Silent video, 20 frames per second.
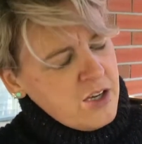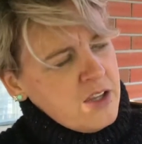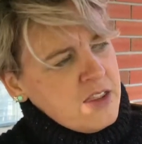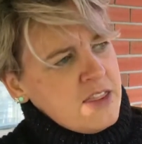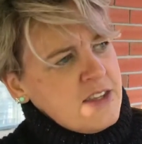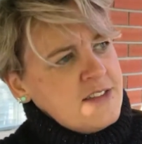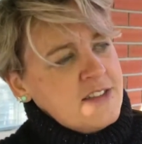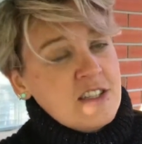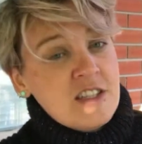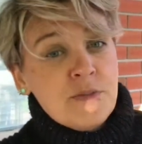
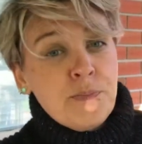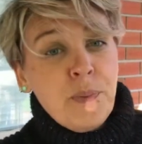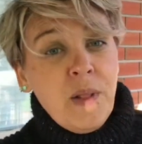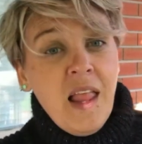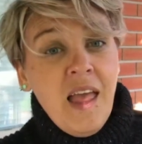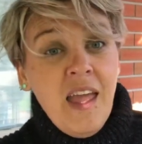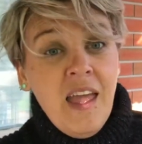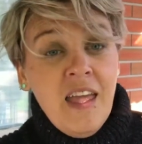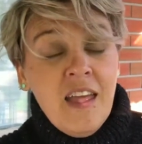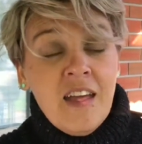the
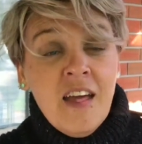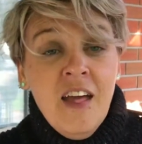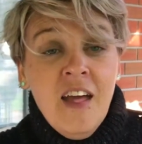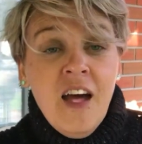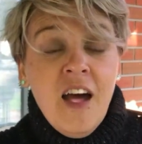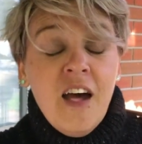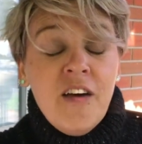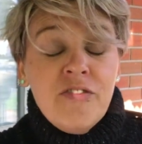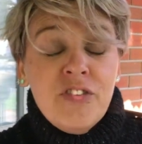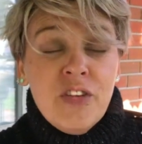display
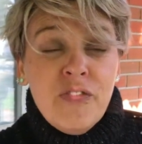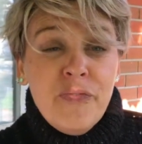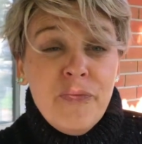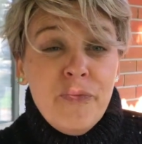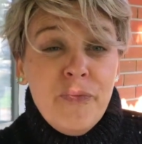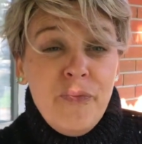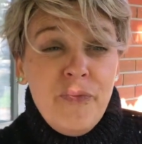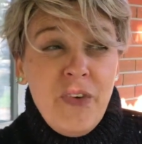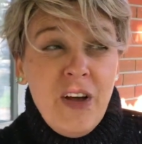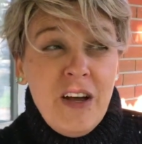
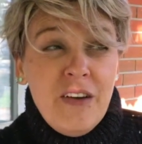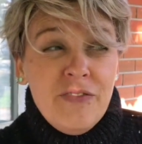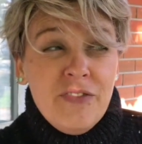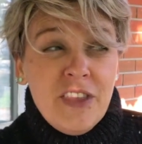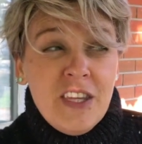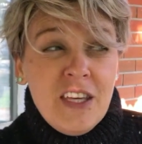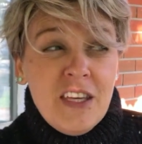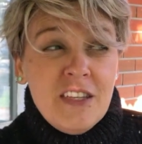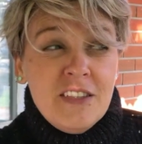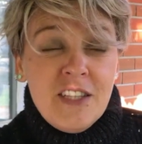of
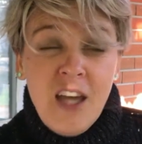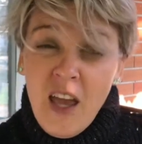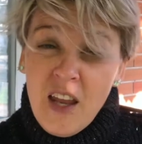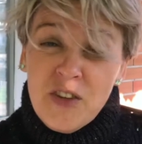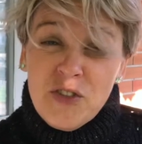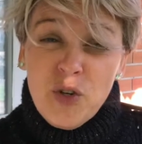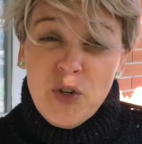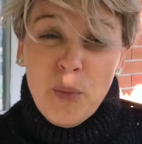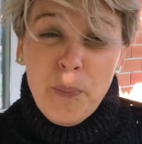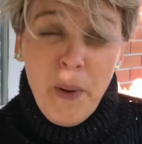the
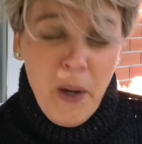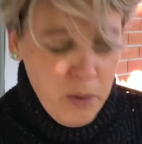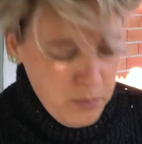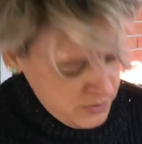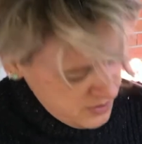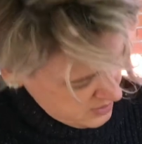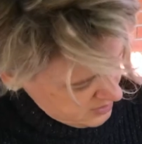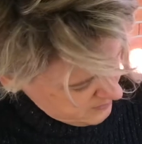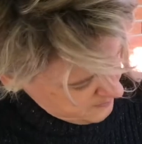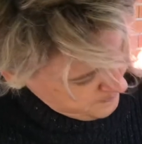dinosaur
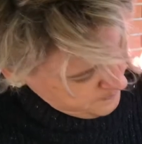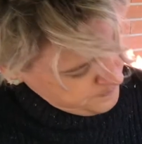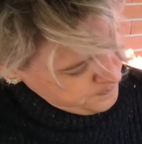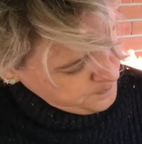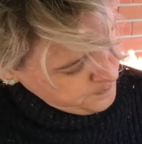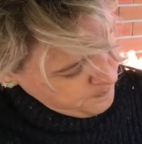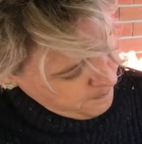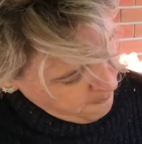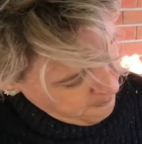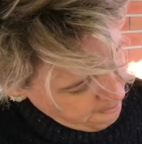bones,
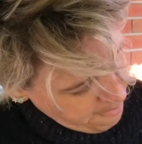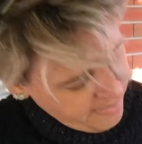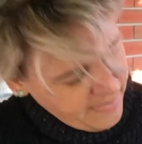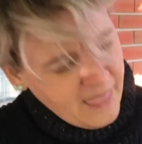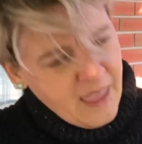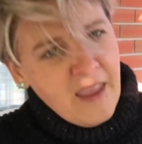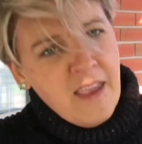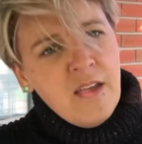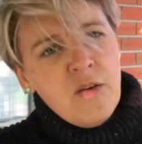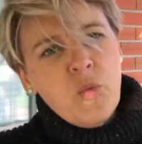
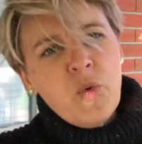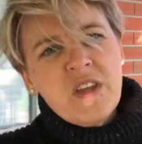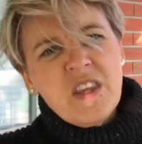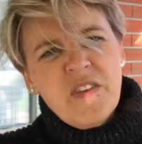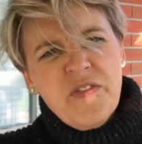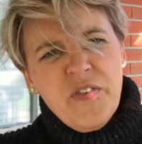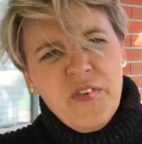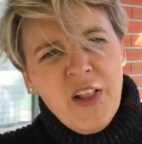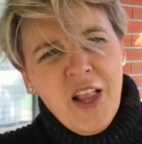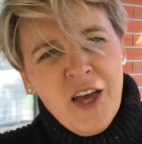where the
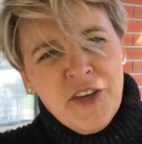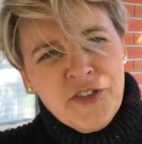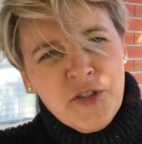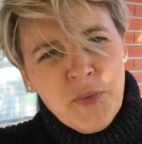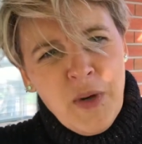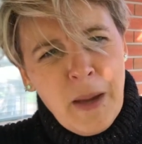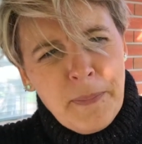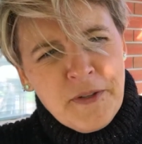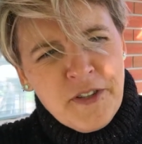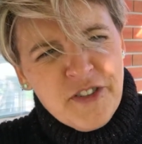
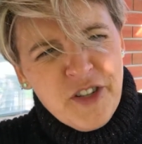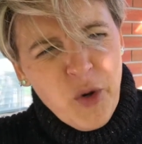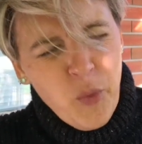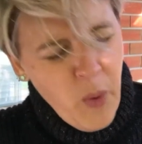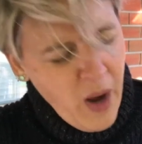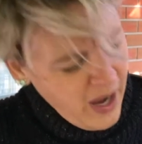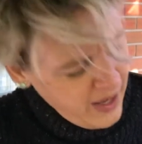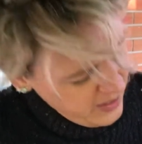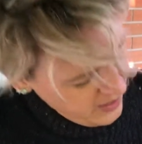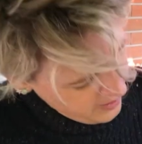velociraptors are
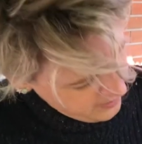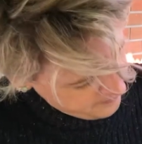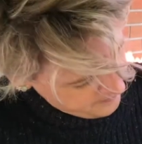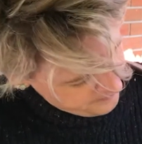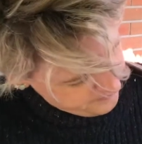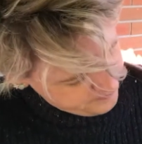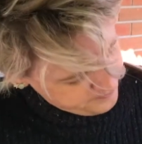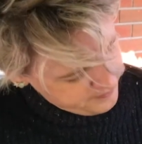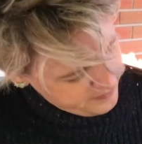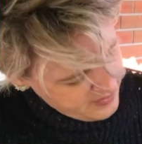waiting,
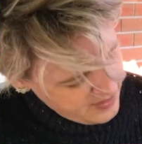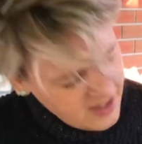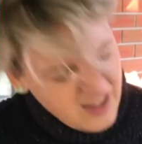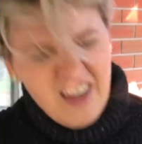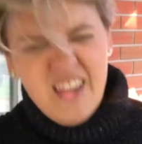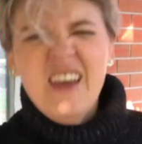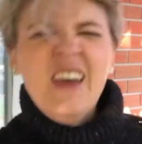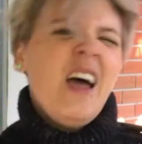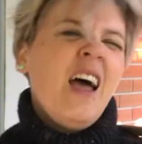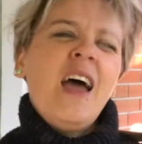
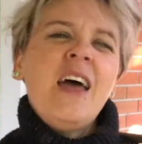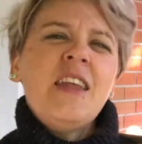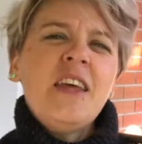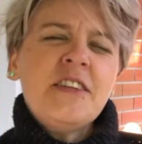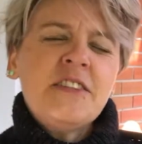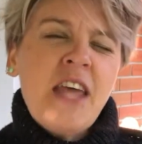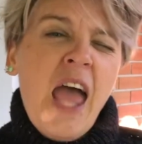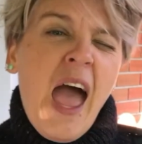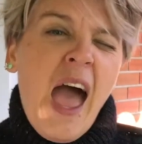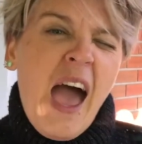and
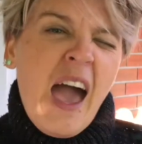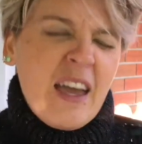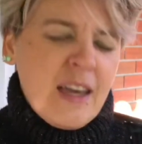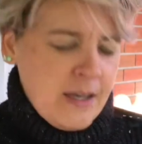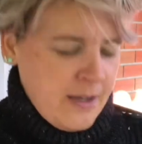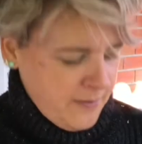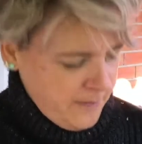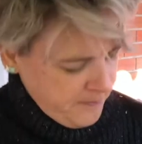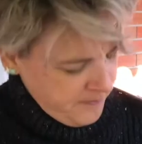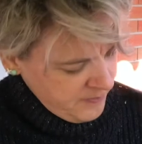attack,
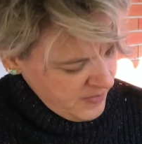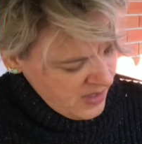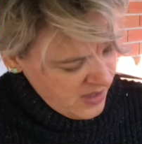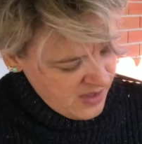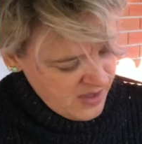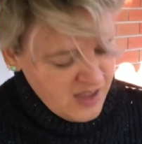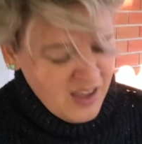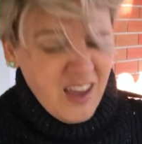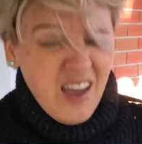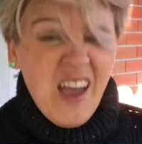
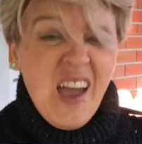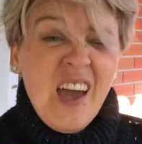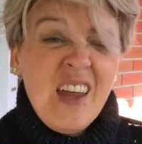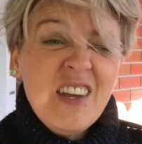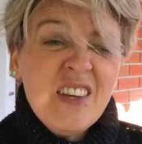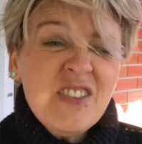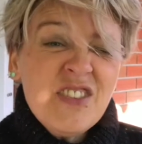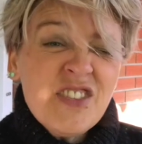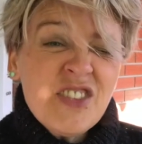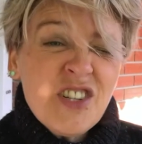and
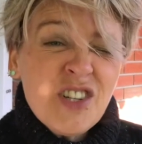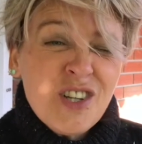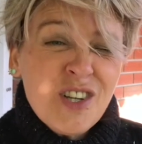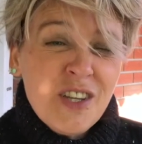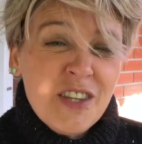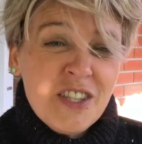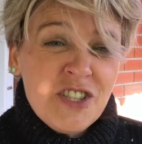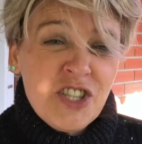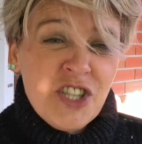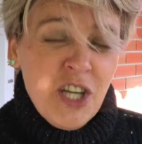encircle
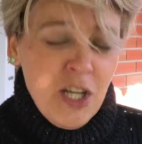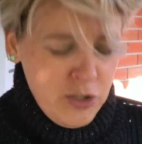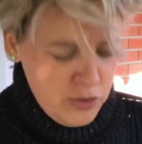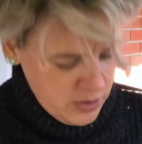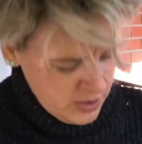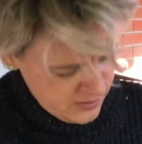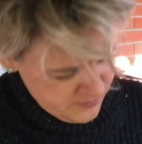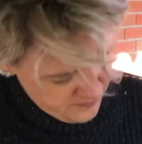the children